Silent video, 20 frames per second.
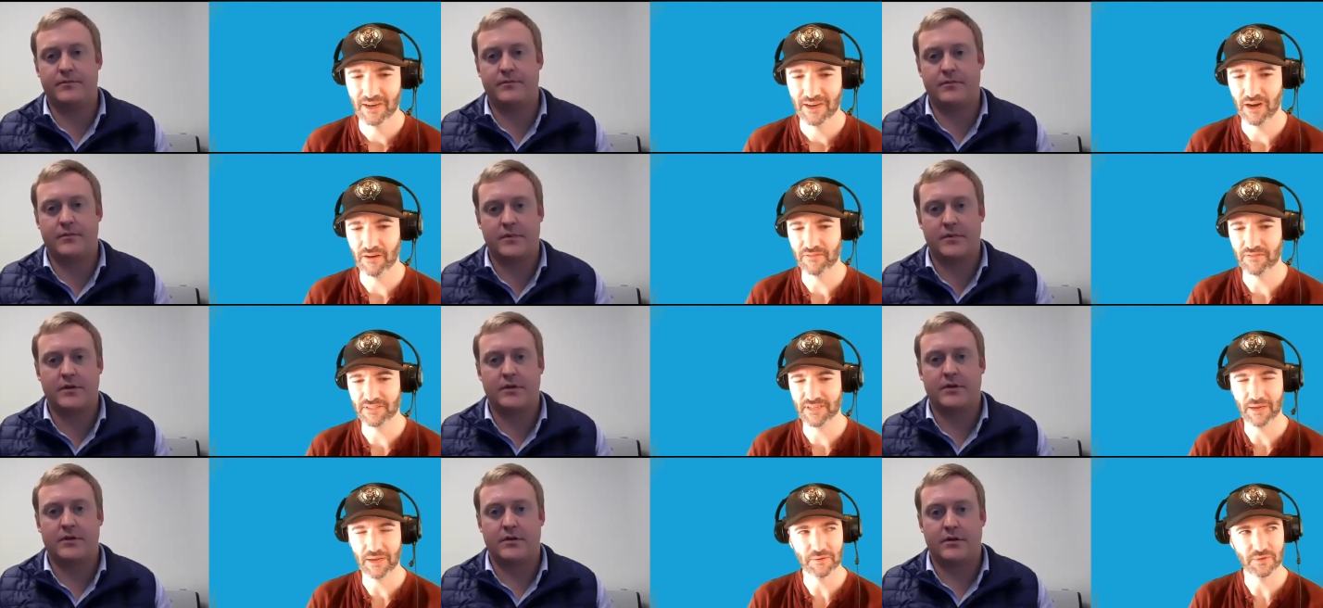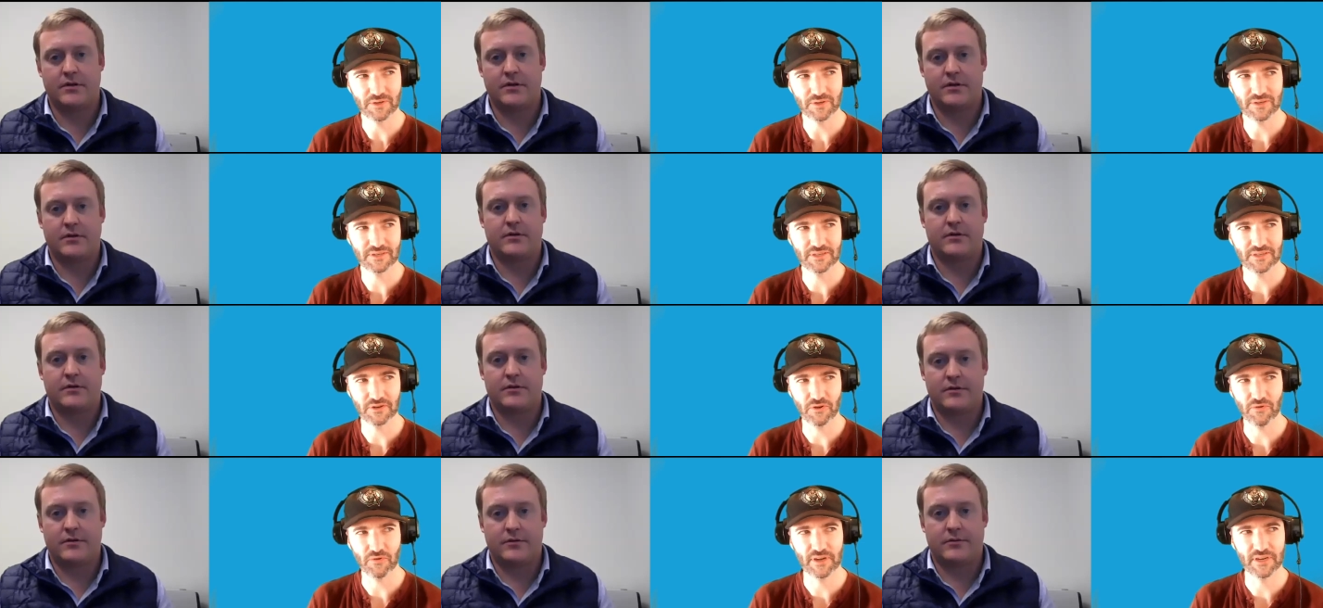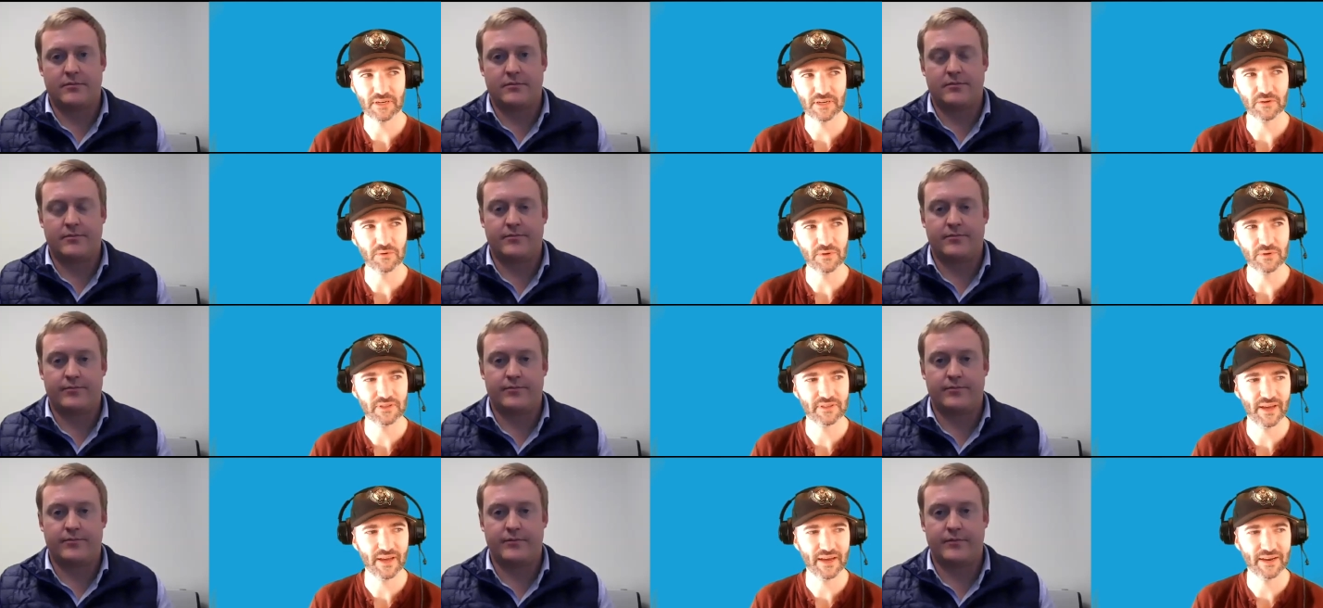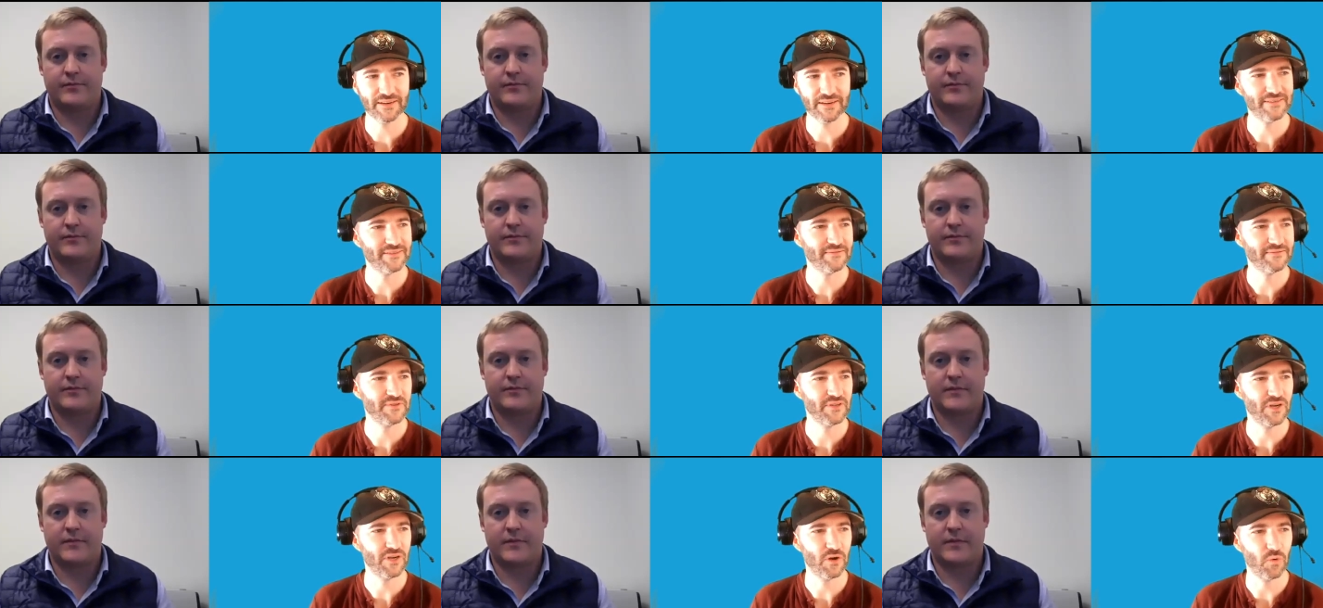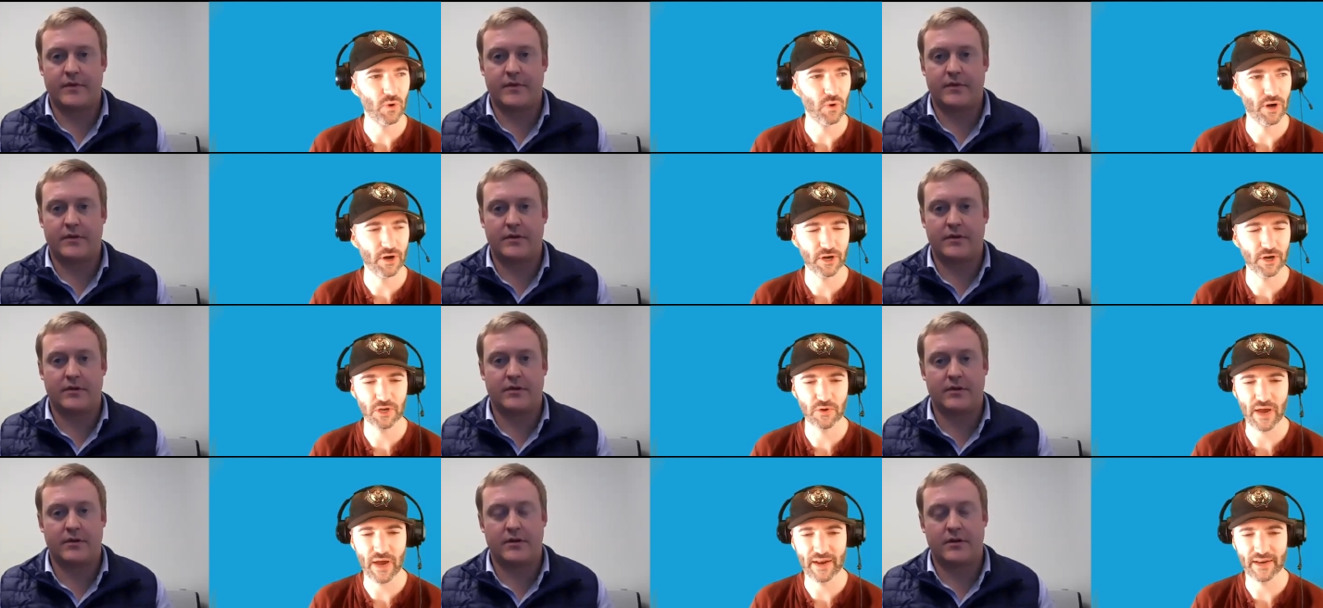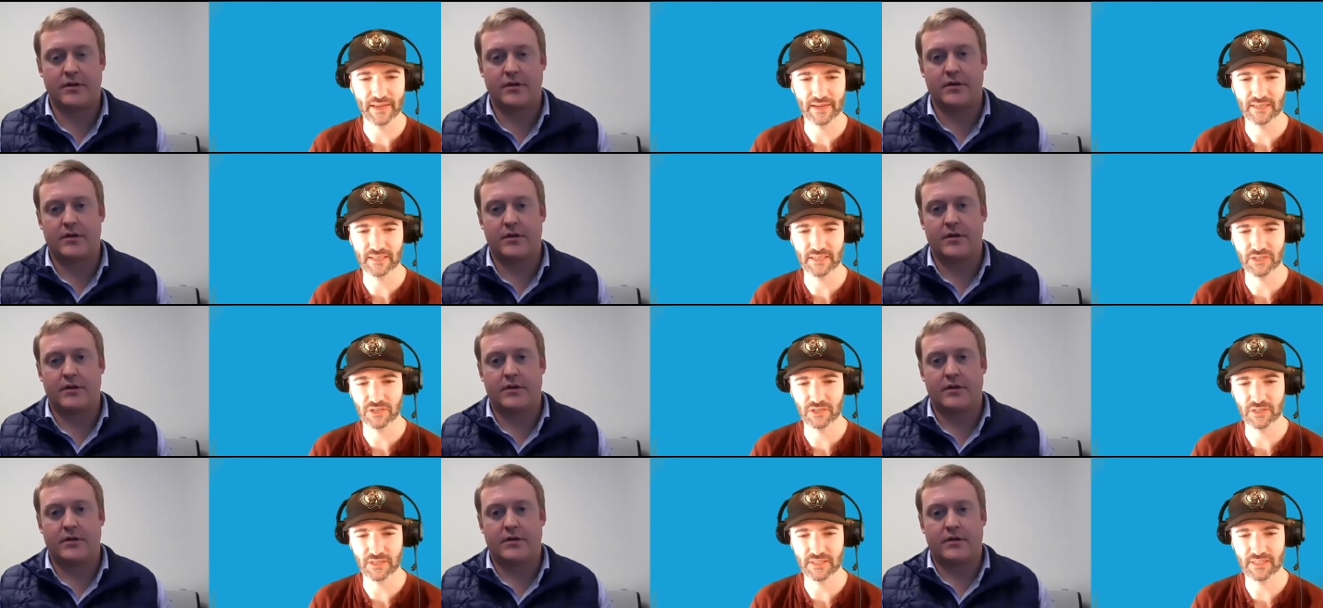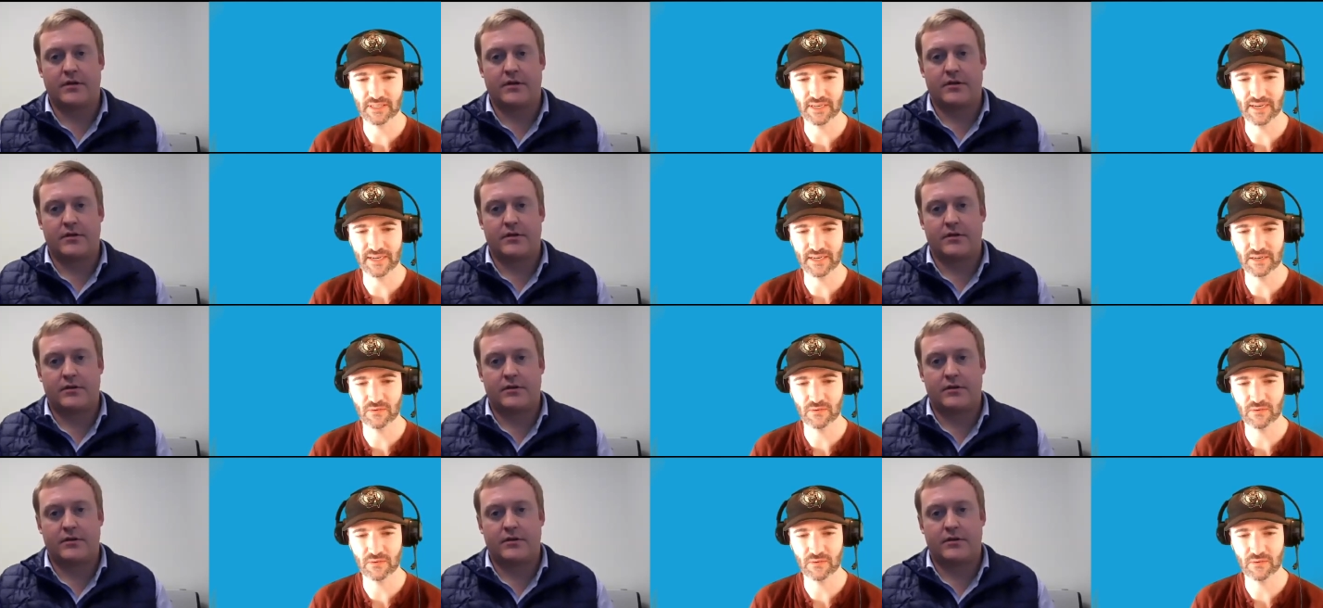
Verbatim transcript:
Speaker 1: oftentimes you're just agreeing with that, and you know, where are you adding additional insight?